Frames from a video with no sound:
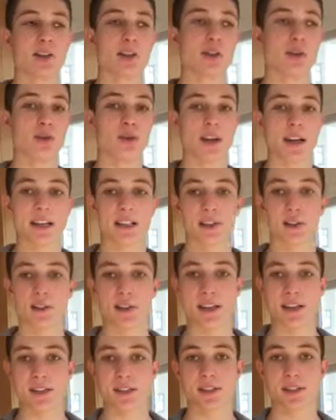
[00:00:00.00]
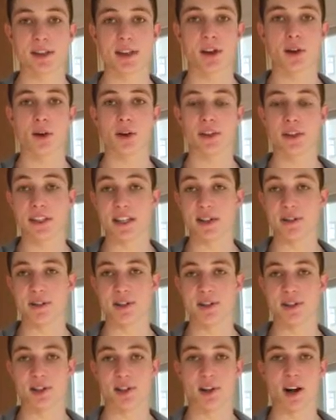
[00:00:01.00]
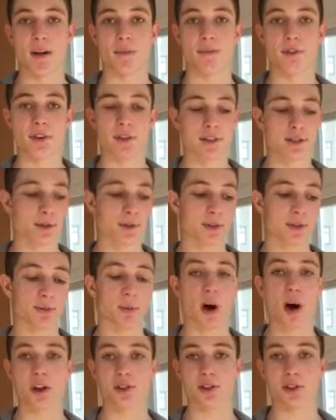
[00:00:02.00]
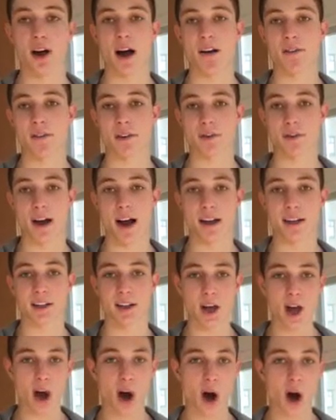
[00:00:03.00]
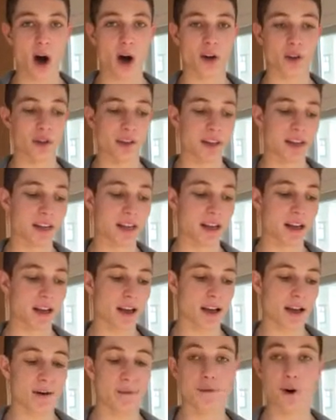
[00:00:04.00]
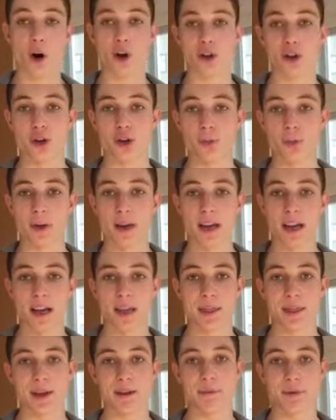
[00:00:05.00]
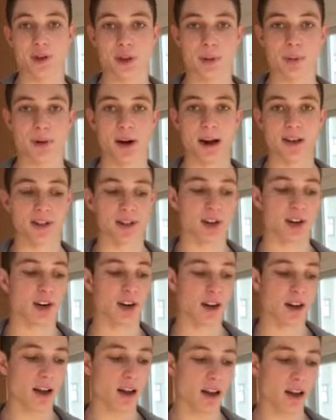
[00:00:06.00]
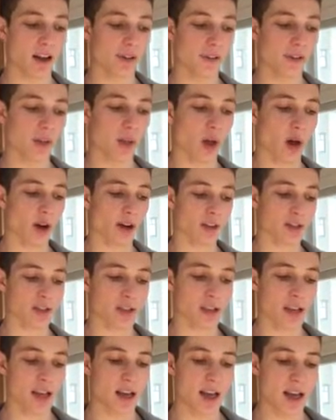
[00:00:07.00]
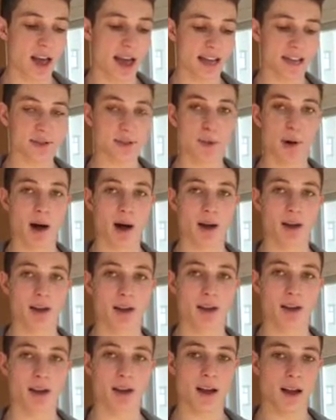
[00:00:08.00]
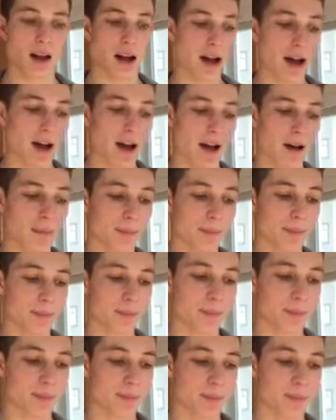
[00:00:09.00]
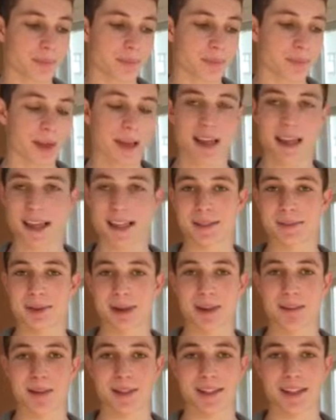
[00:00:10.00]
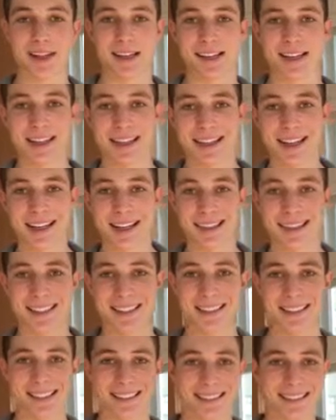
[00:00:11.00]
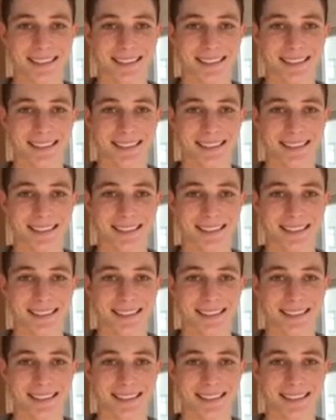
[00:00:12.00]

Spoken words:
to increase or decrease circumference, which will also have an effect on the volume and therefore the pressure of the lungs as well. And that's pretty much it. Thanks.